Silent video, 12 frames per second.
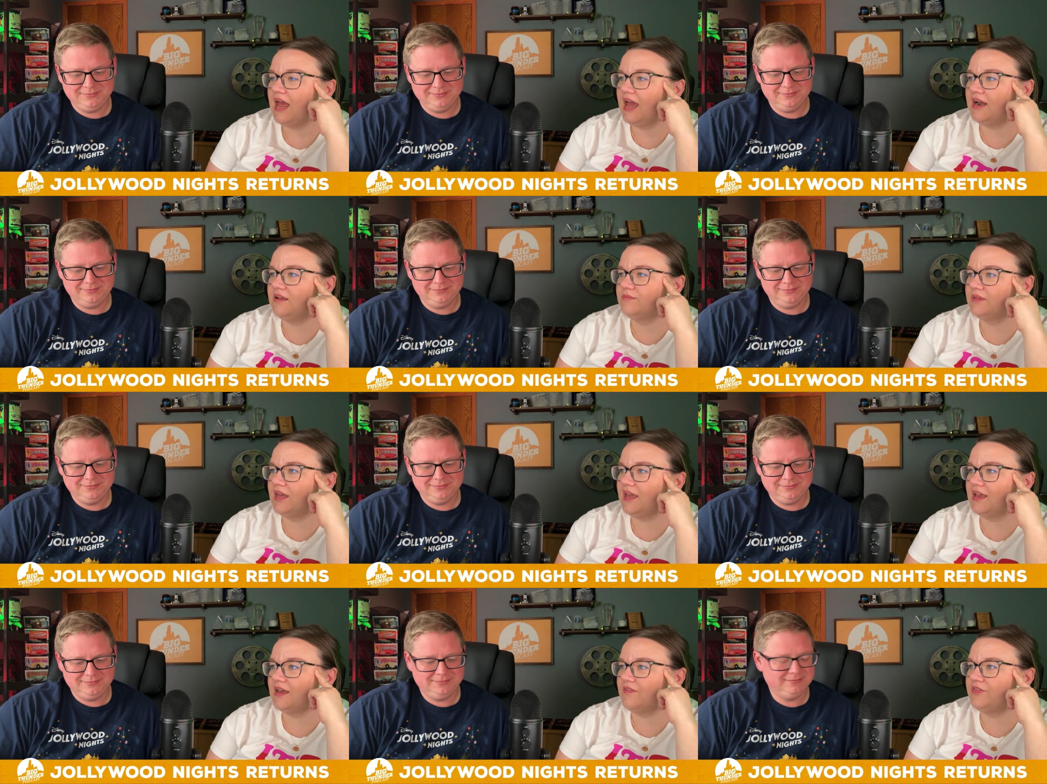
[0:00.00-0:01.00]
Speaker 1: and I'm
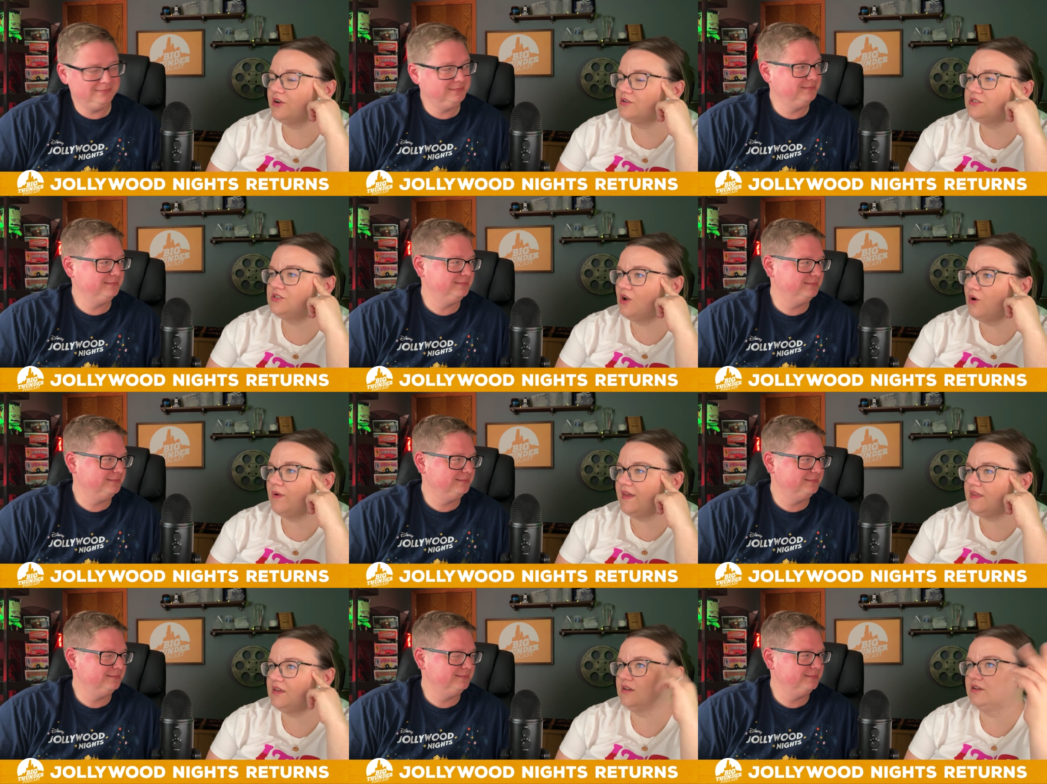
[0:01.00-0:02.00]
like, there's no
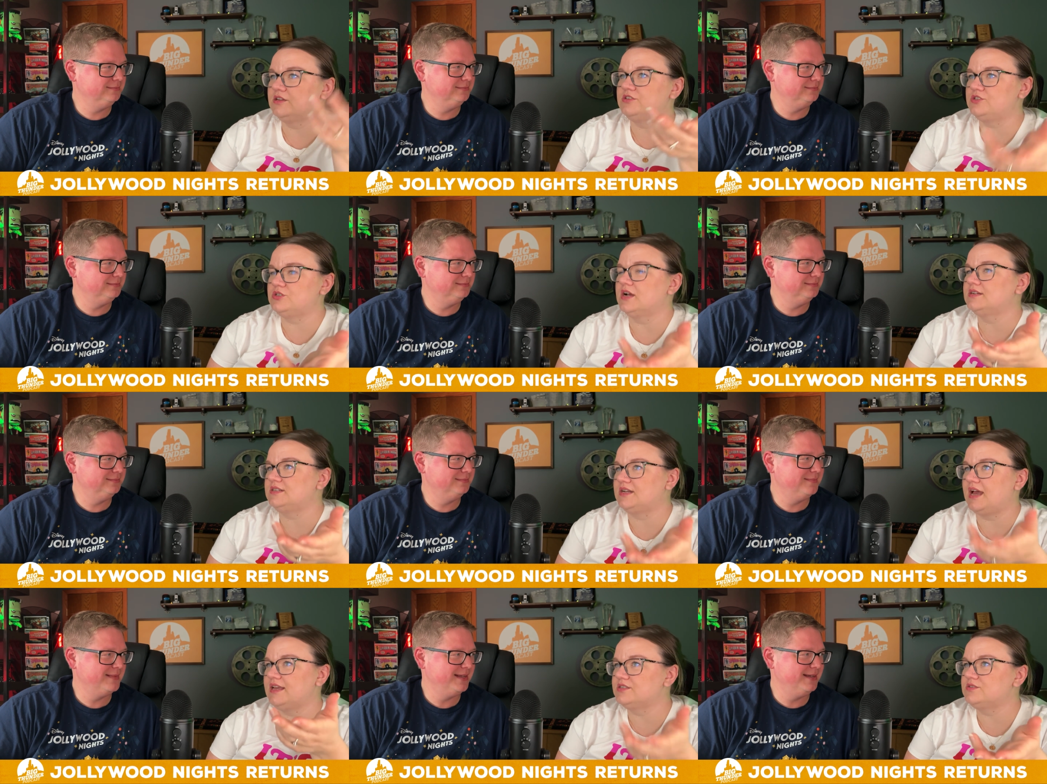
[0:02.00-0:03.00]
way they could construct
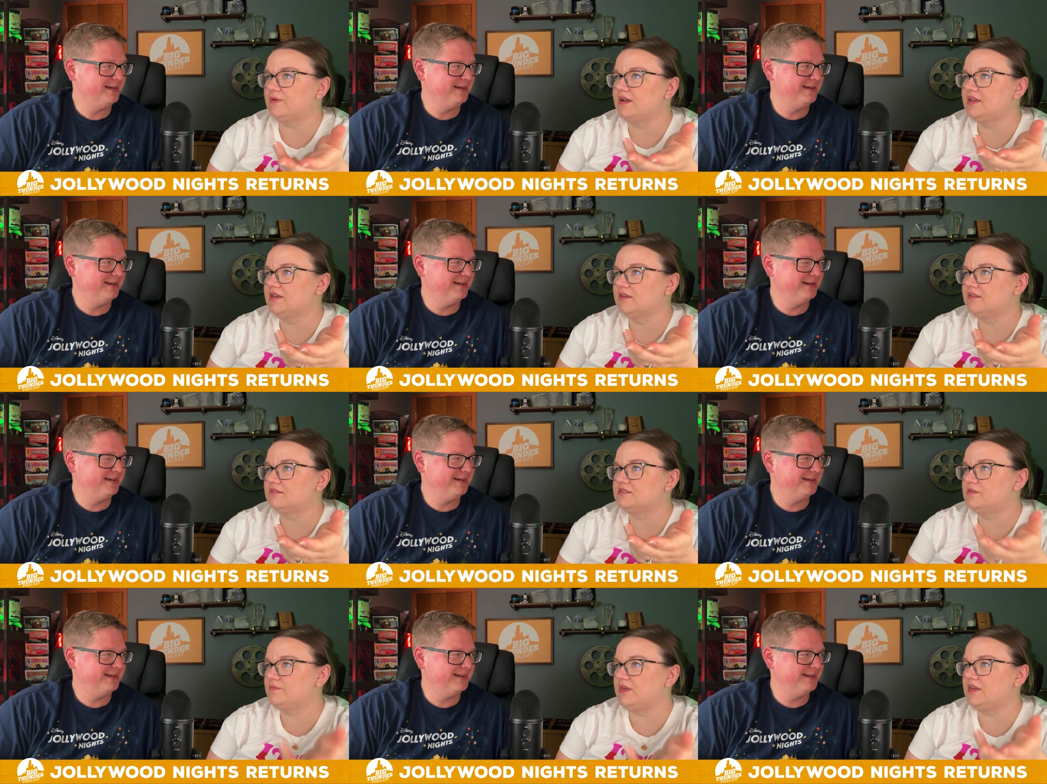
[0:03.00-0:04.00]
an ice rink
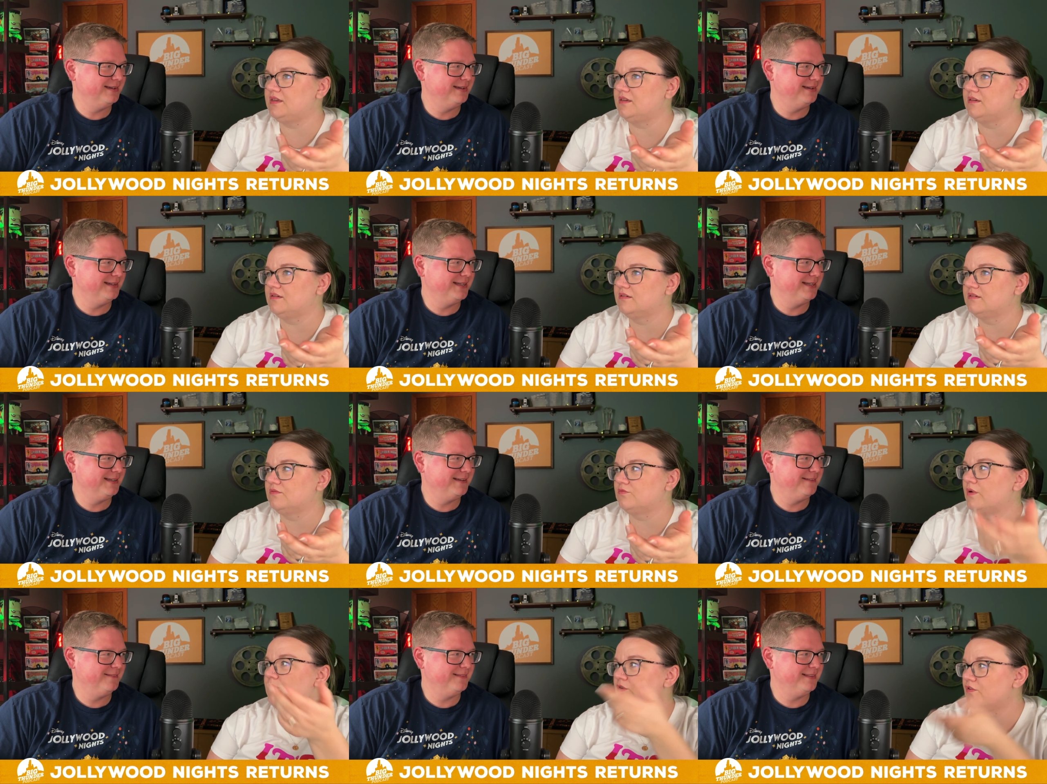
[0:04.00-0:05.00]
to be
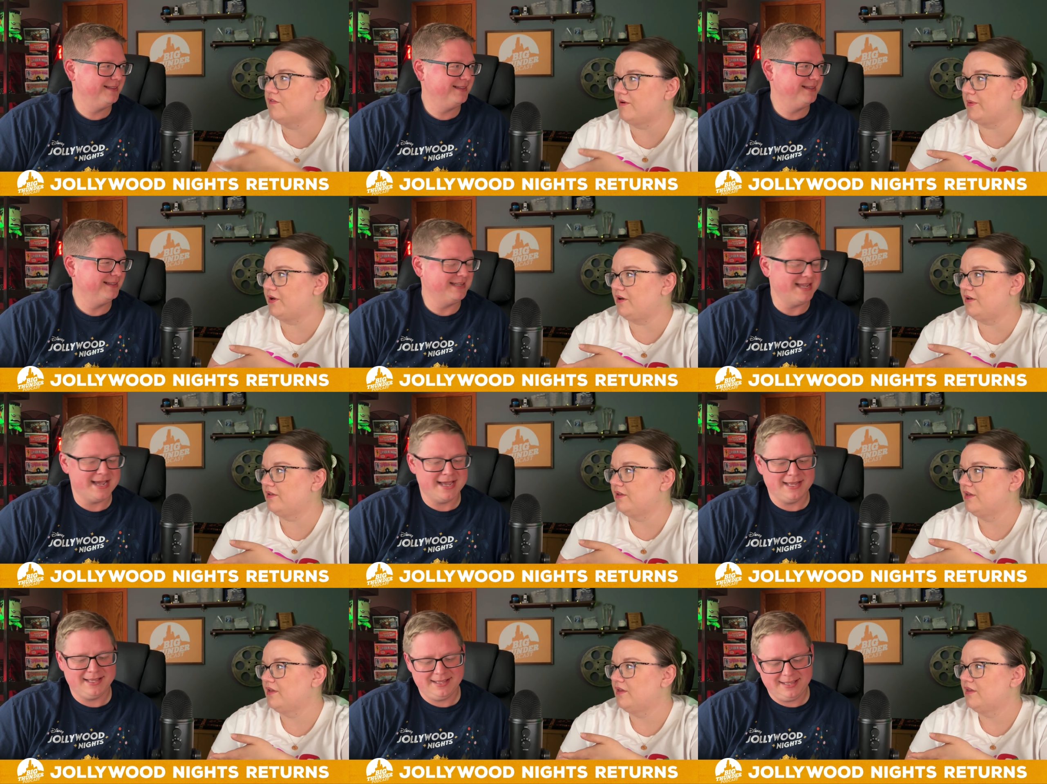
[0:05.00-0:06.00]
removable.
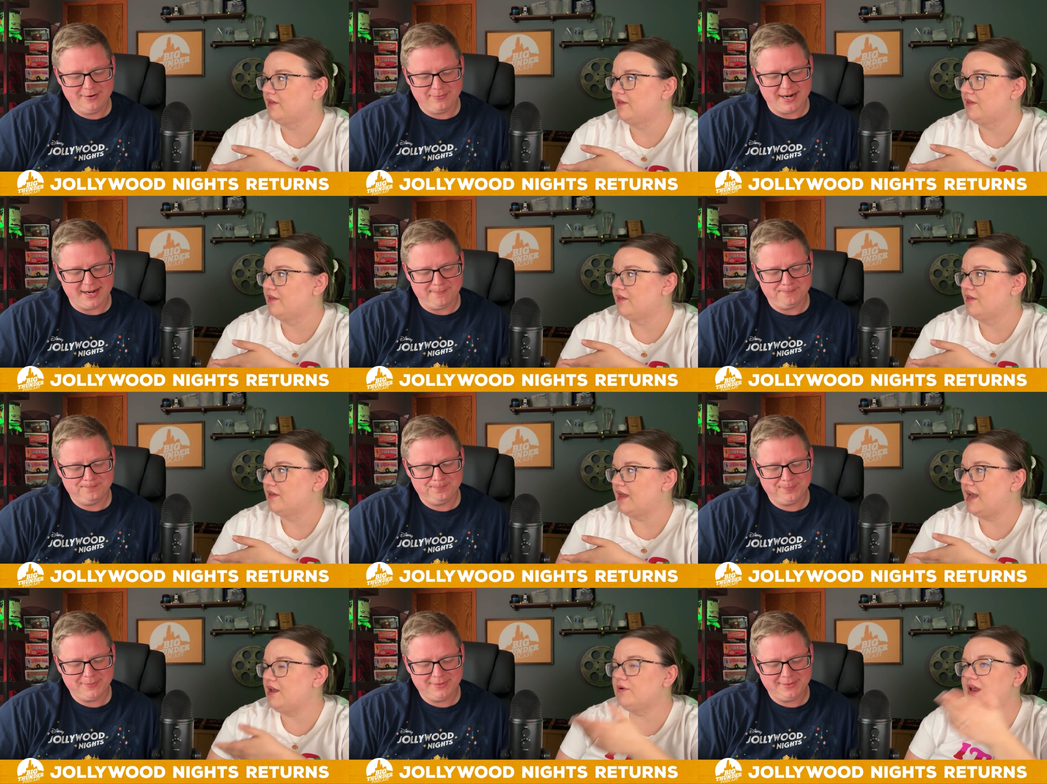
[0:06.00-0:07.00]
Speaker 2: Yeah, you're right.
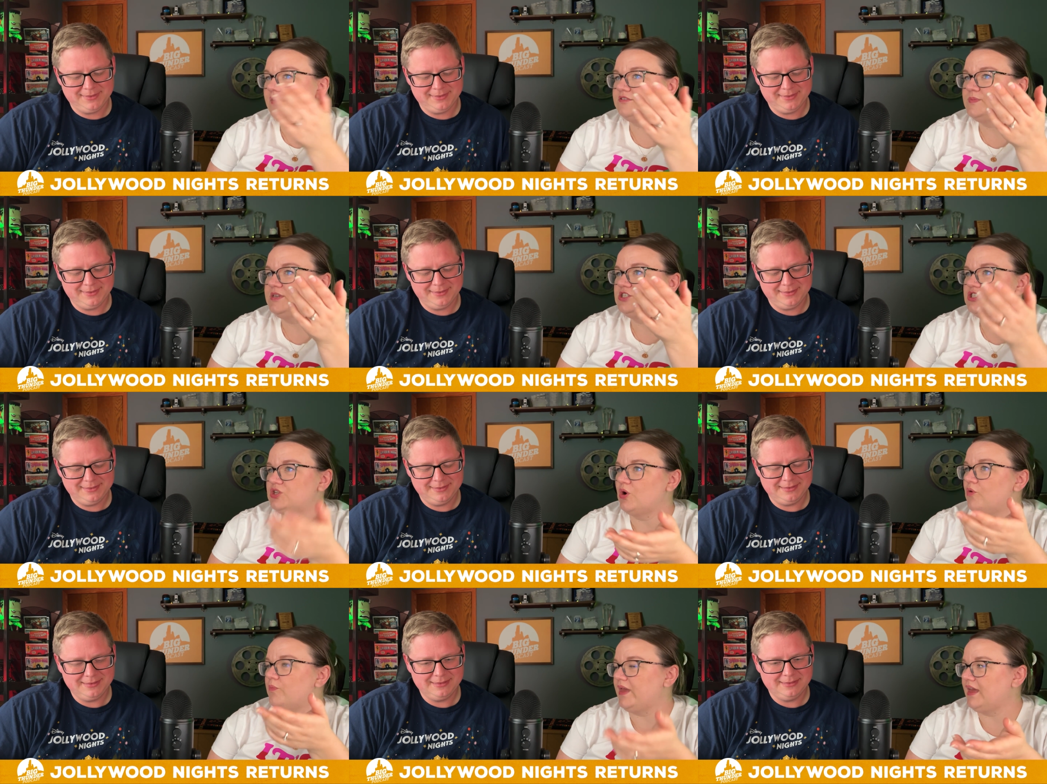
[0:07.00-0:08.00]
Speaker 1: And it would have to be
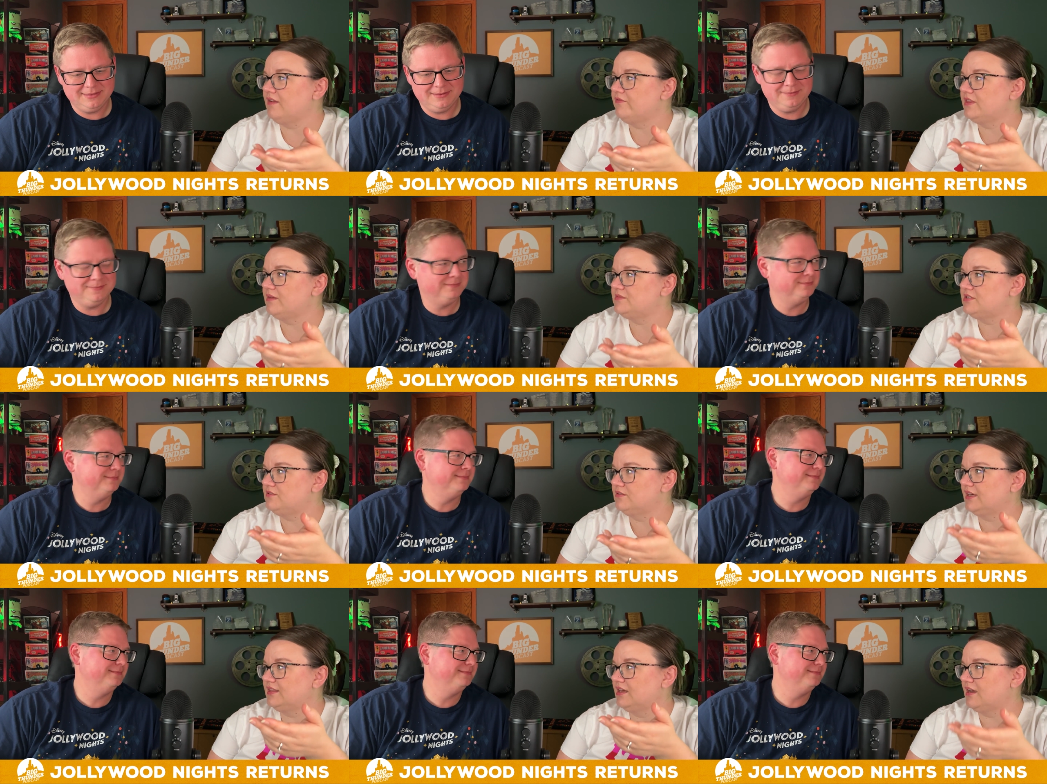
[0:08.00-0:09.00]
so big for them to
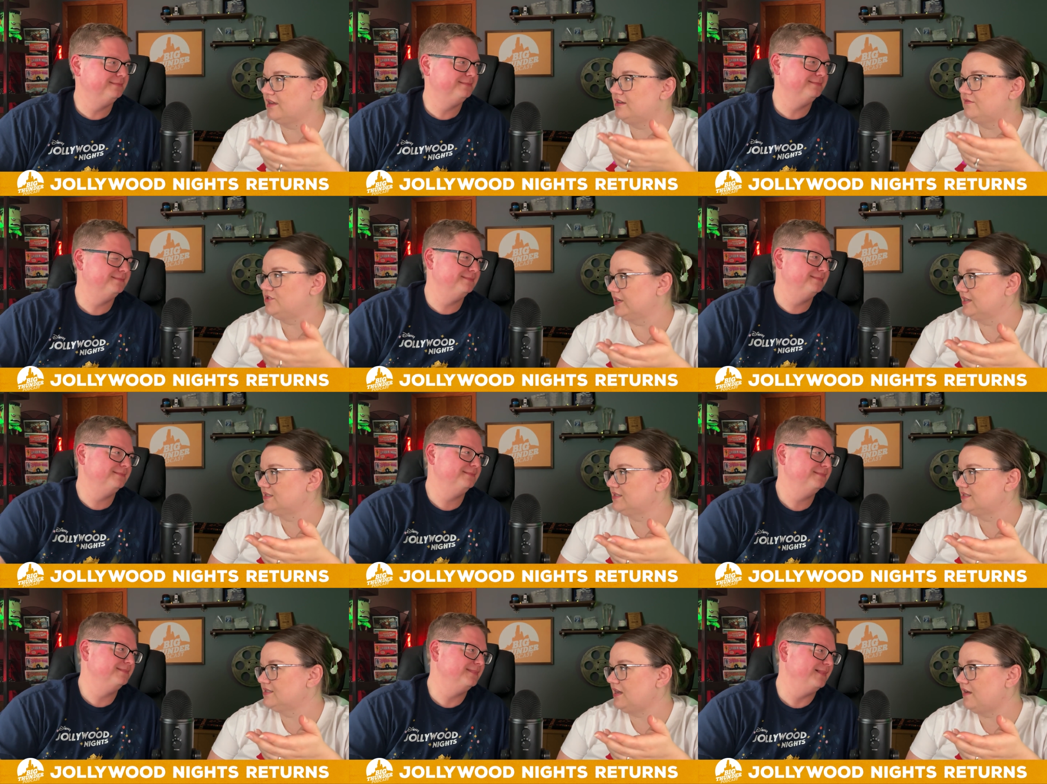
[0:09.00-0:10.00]
do, like, the kind of tricks
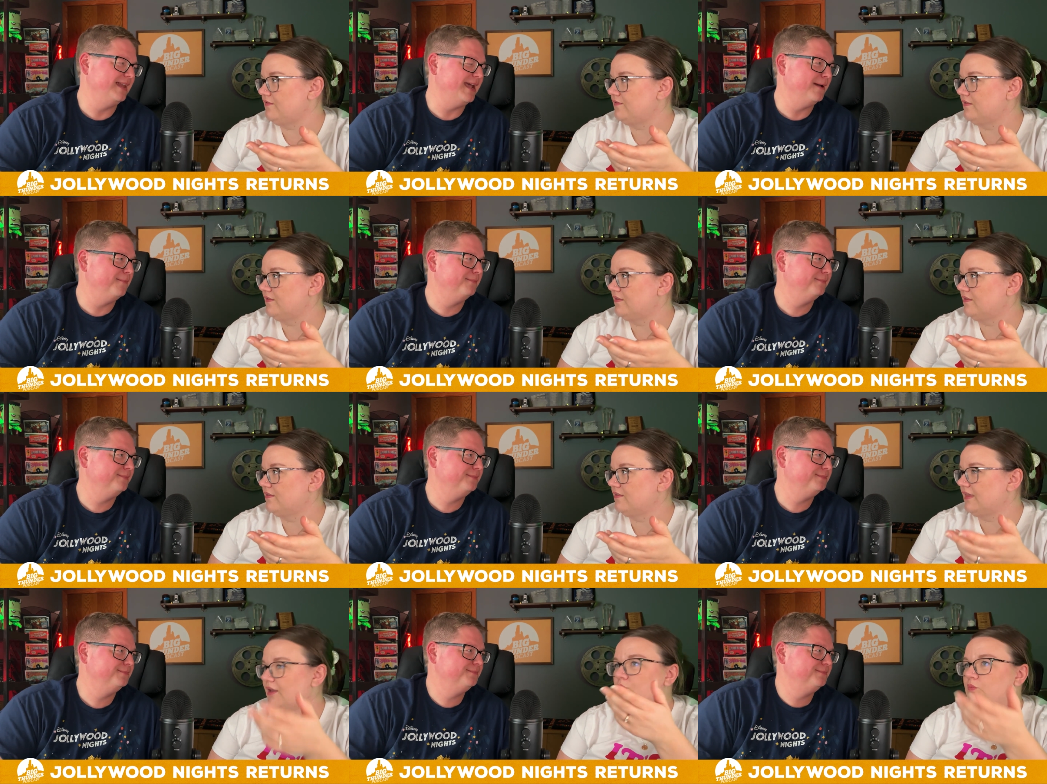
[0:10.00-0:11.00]
and stuff.
Speaker 2: Yeah.
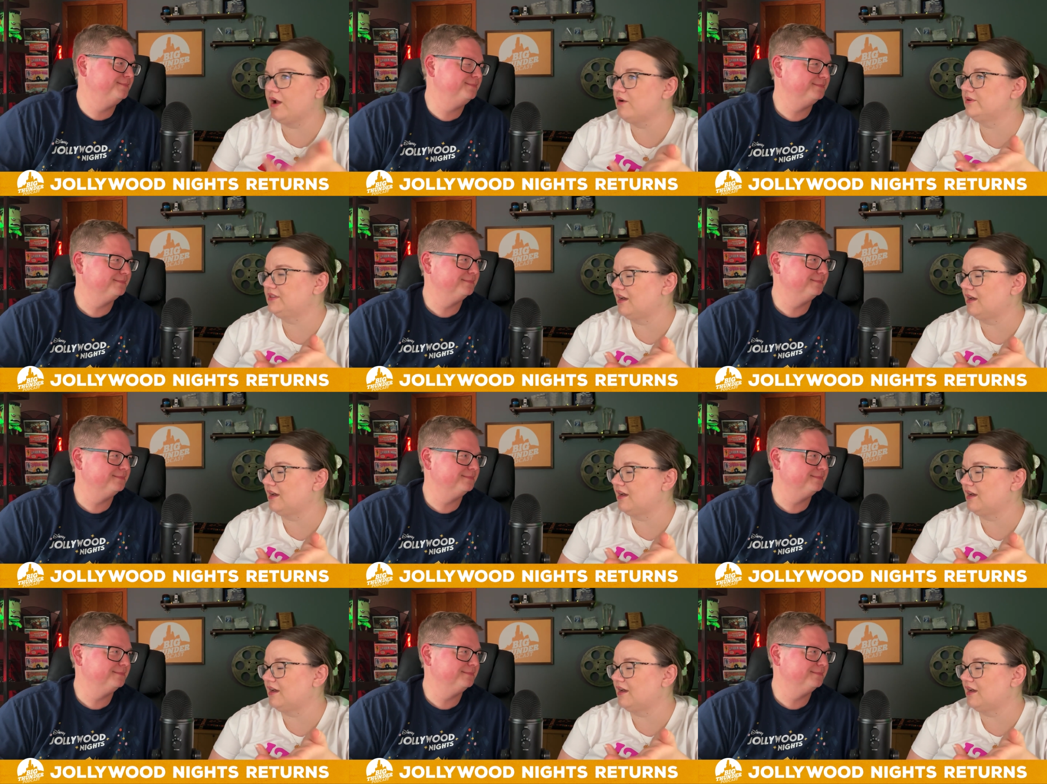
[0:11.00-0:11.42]
Speaker 1: Like, where would